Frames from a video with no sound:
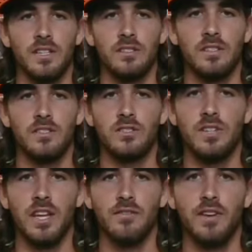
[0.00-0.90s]
they should
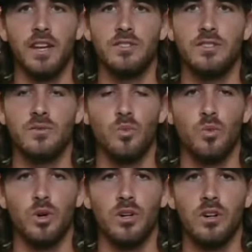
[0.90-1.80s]
take advantage and
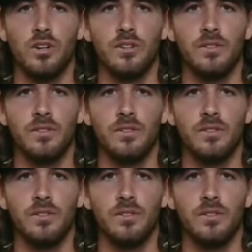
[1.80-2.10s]
work hard.